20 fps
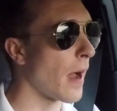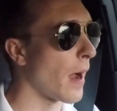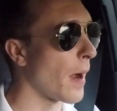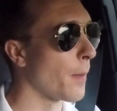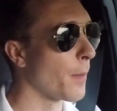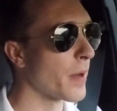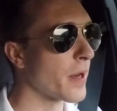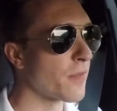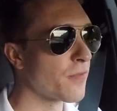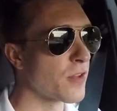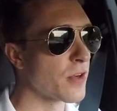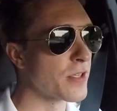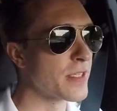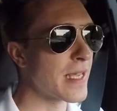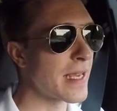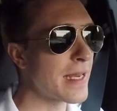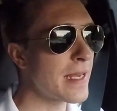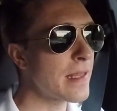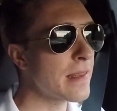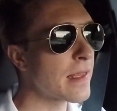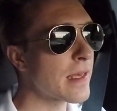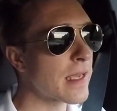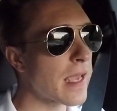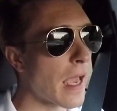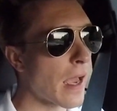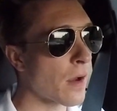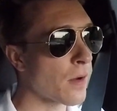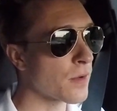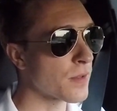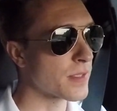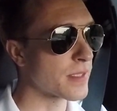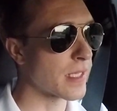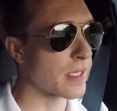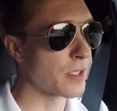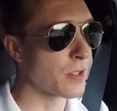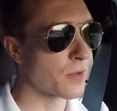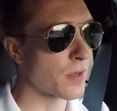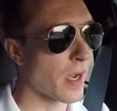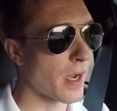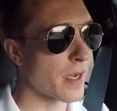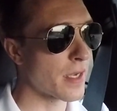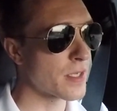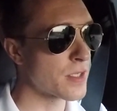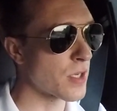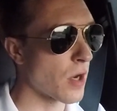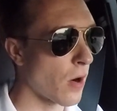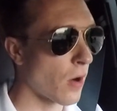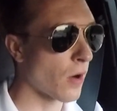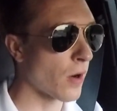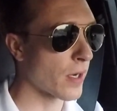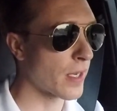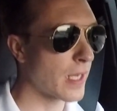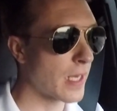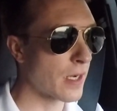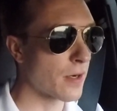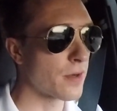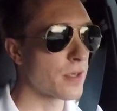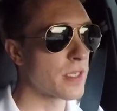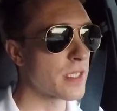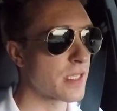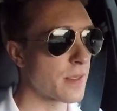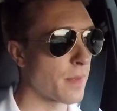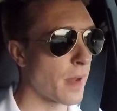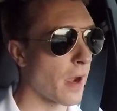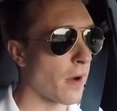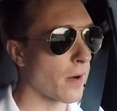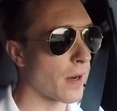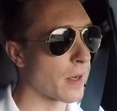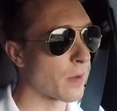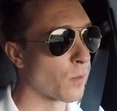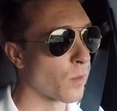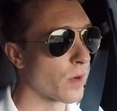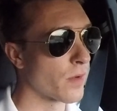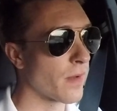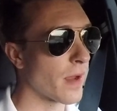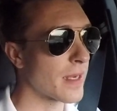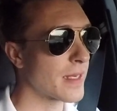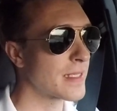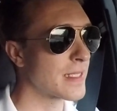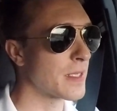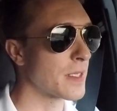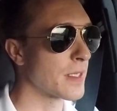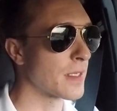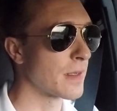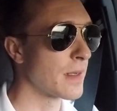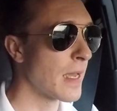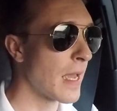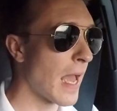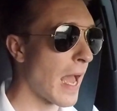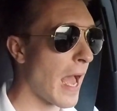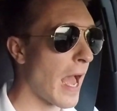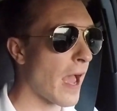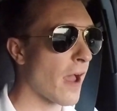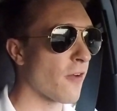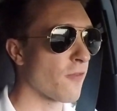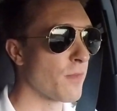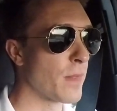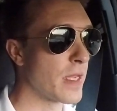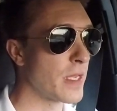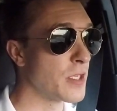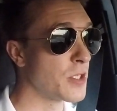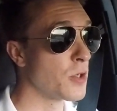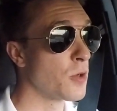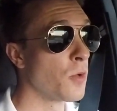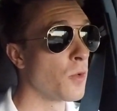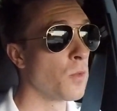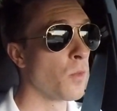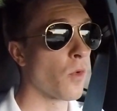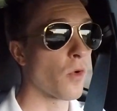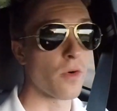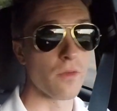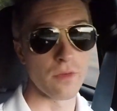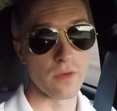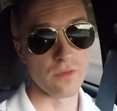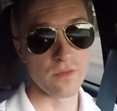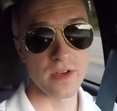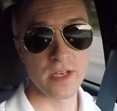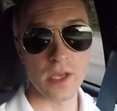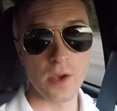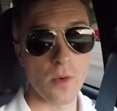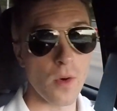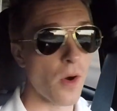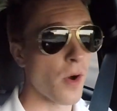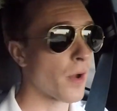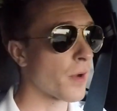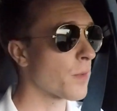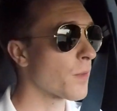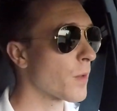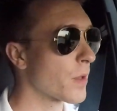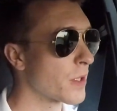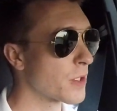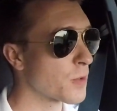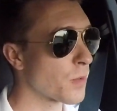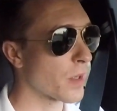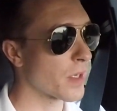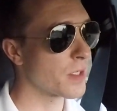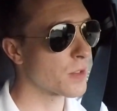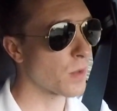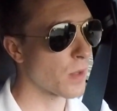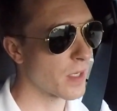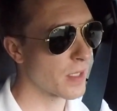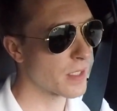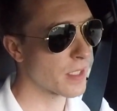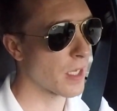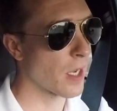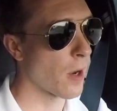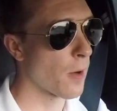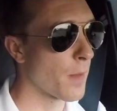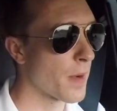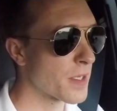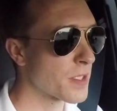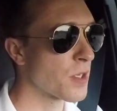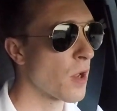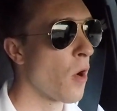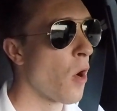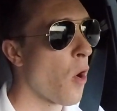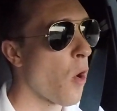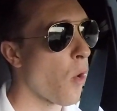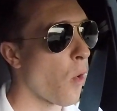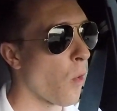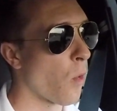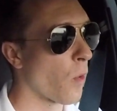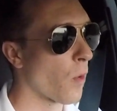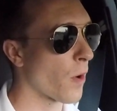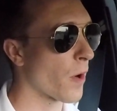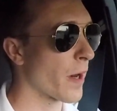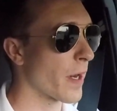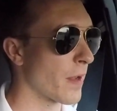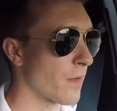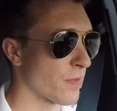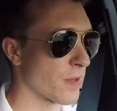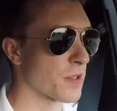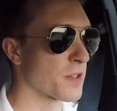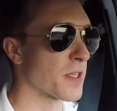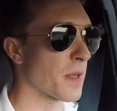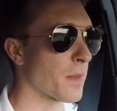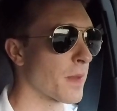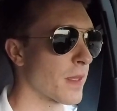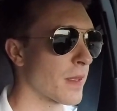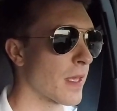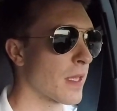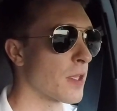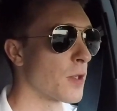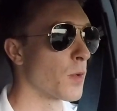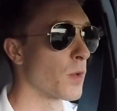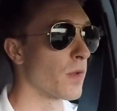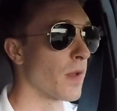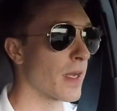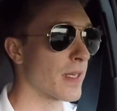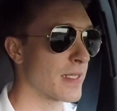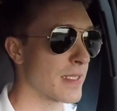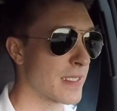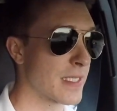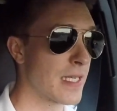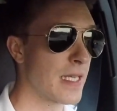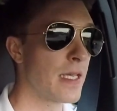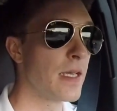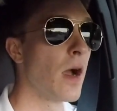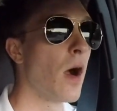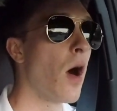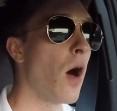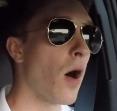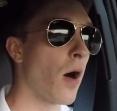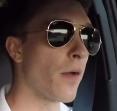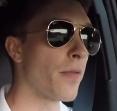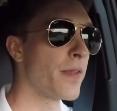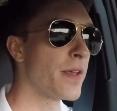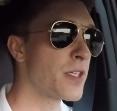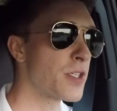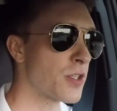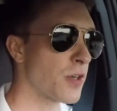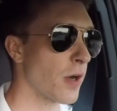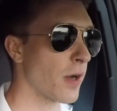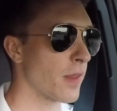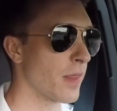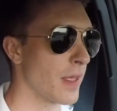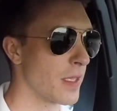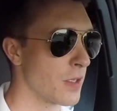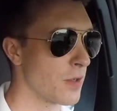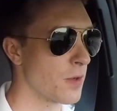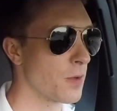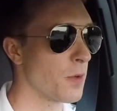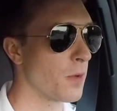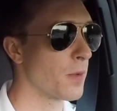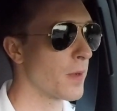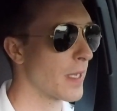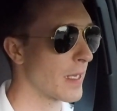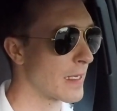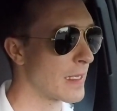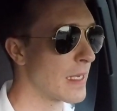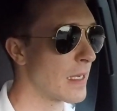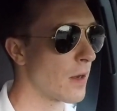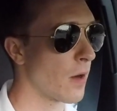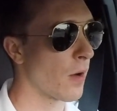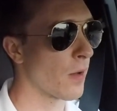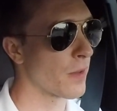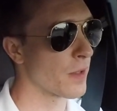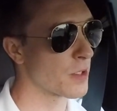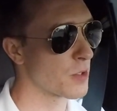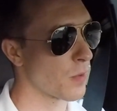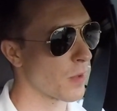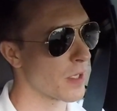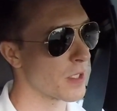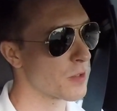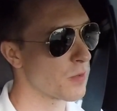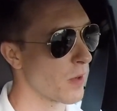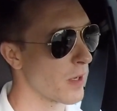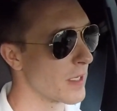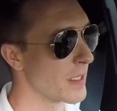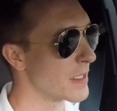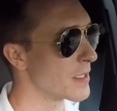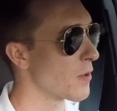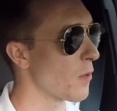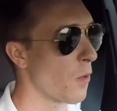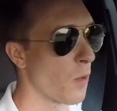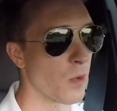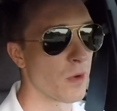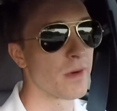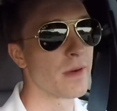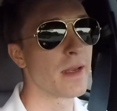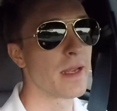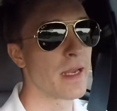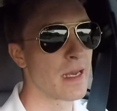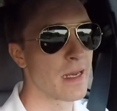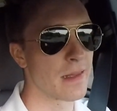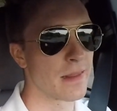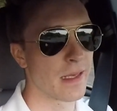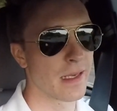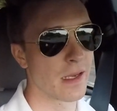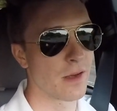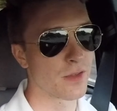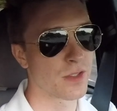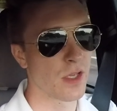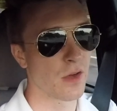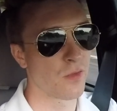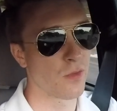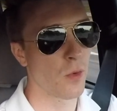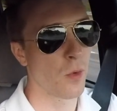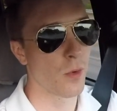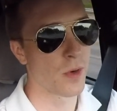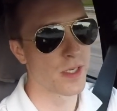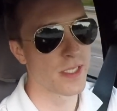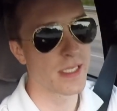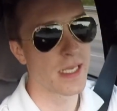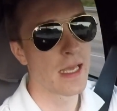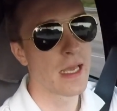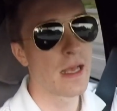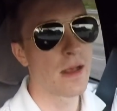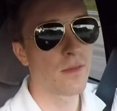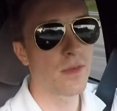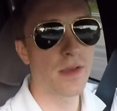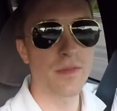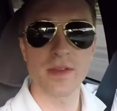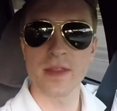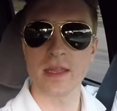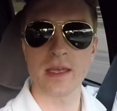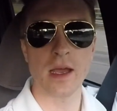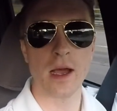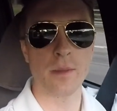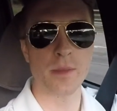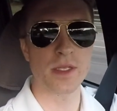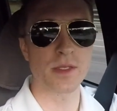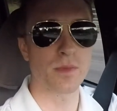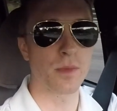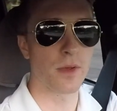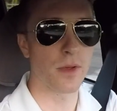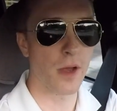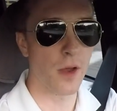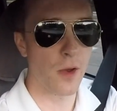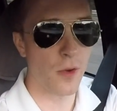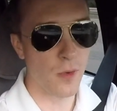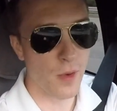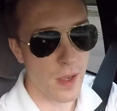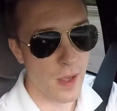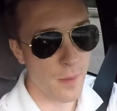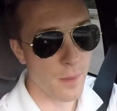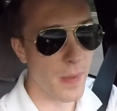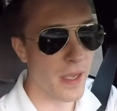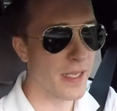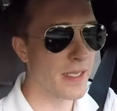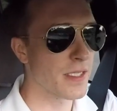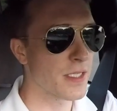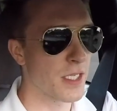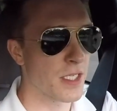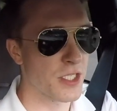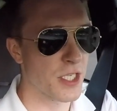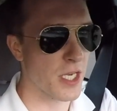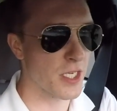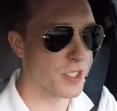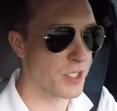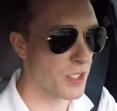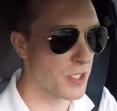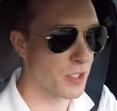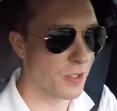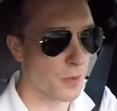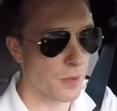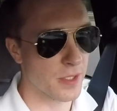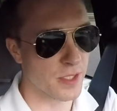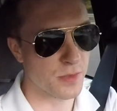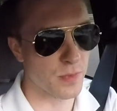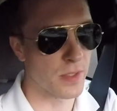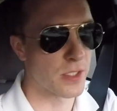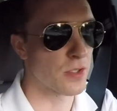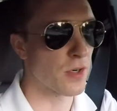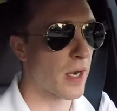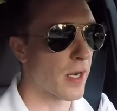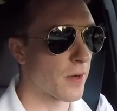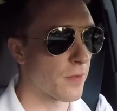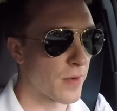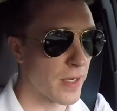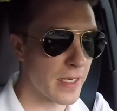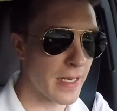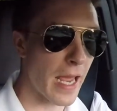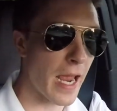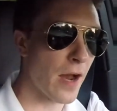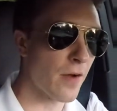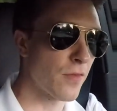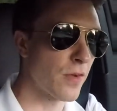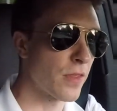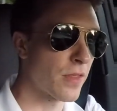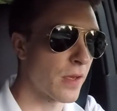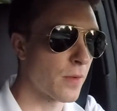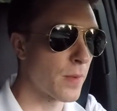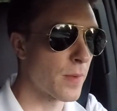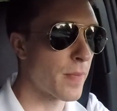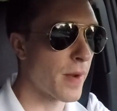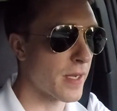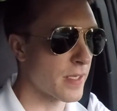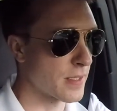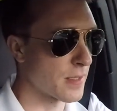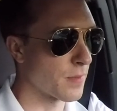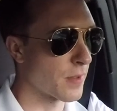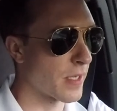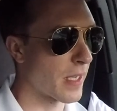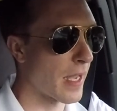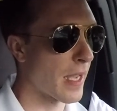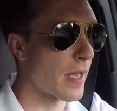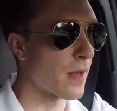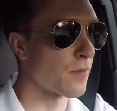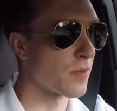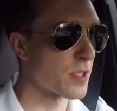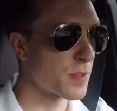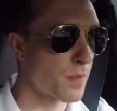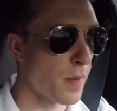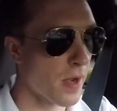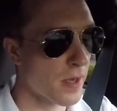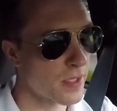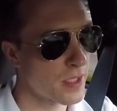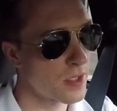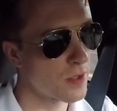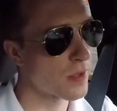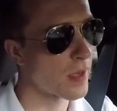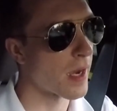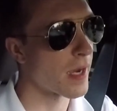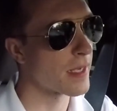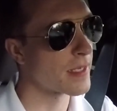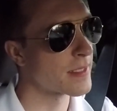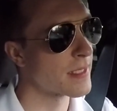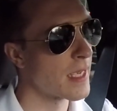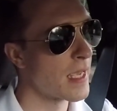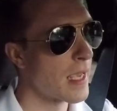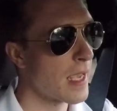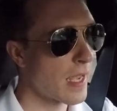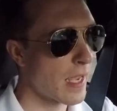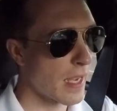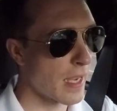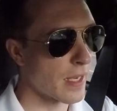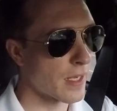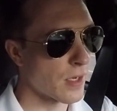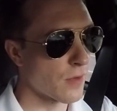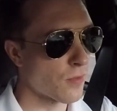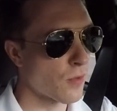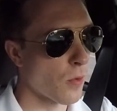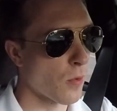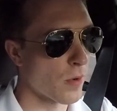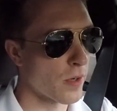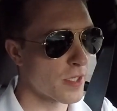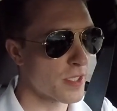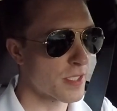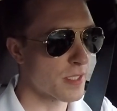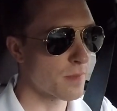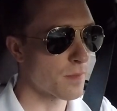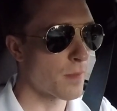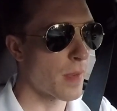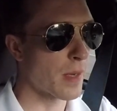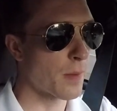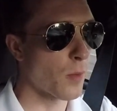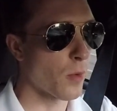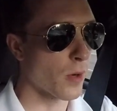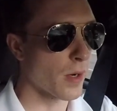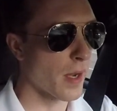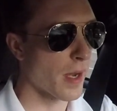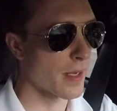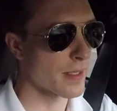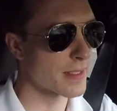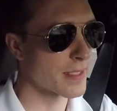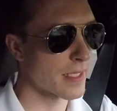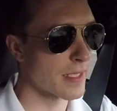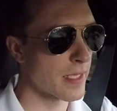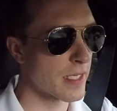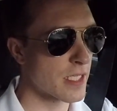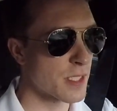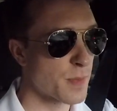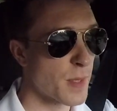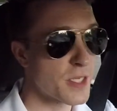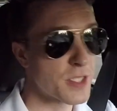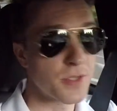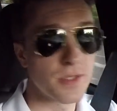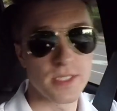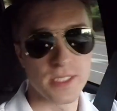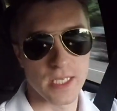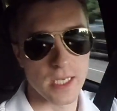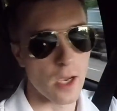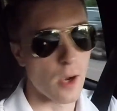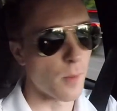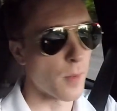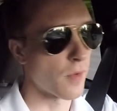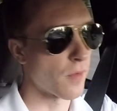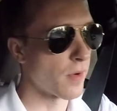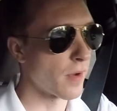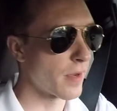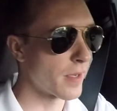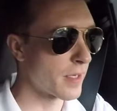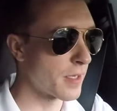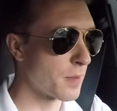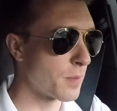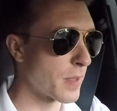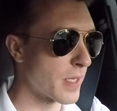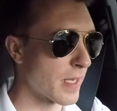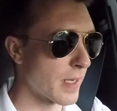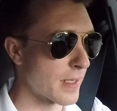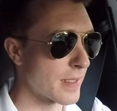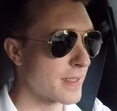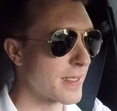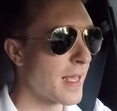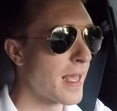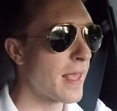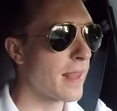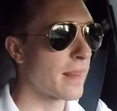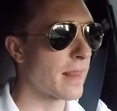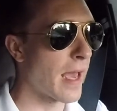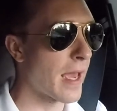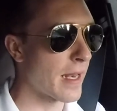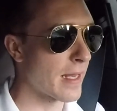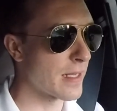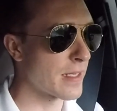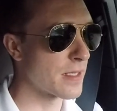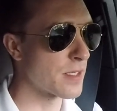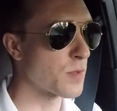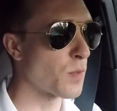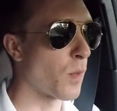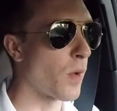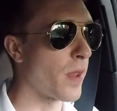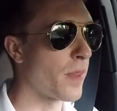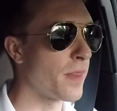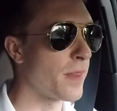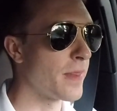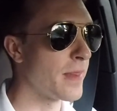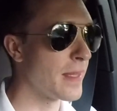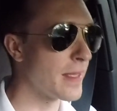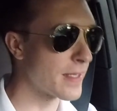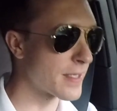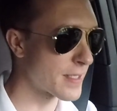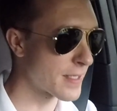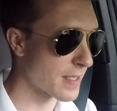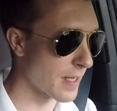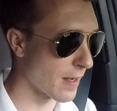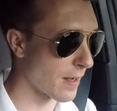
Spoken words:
But if there's anything else that you guys are curious about and would like to have me do more of a video on with the 2020 Tacomas, or if there's something that you would like to see on this truck that you can get on the 2020s, or anything else, of course, leave it in the comments below, make a suggestion to us. We try to read everything we possibly can, respond to you guys, and of course make more content, especially Tacoma related, because that is what this